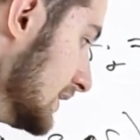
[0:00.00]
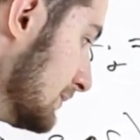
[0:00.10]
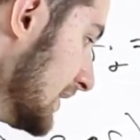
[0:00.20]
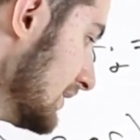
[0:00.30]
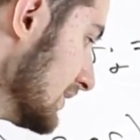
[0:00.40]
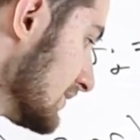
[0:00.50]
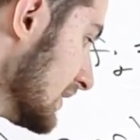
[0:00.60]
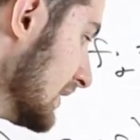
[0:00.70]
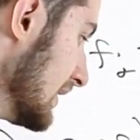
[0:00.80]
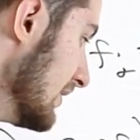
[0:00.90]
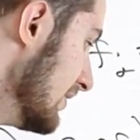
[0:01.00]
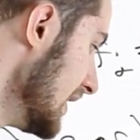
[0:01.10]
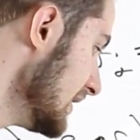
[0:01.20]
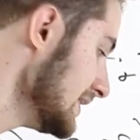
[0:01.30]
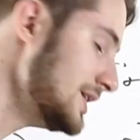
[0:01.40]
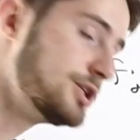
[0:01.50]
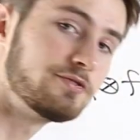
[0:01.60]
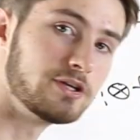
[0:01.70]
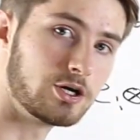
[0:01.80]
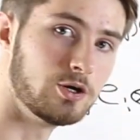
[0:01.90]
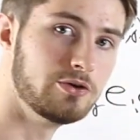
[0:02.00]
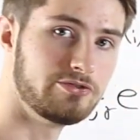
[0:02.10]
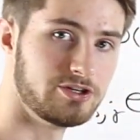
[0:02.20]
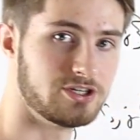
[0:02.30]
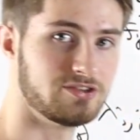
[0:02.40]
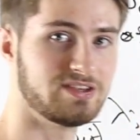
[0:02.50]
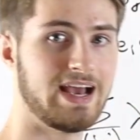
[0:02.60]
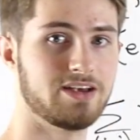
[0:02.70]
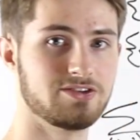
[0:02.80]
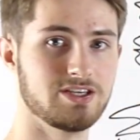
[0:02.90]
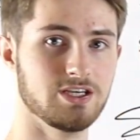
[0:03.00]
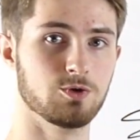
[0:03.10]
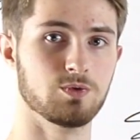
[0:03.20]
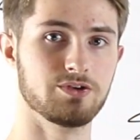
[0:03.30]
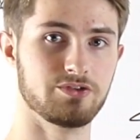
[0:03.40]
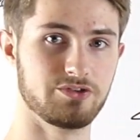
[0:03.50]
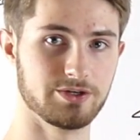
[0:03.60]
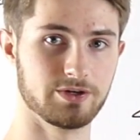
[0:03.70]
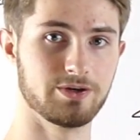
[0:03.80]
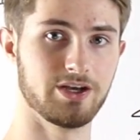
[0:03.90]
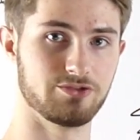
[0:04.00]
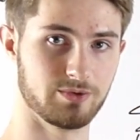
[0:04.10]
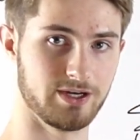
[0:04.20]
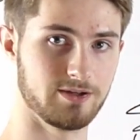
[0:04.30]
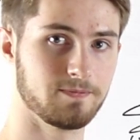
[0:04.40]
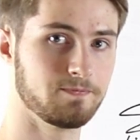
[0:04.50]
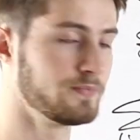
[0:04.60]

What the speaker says: independent, then each of the coefficients has to equal 0 as well.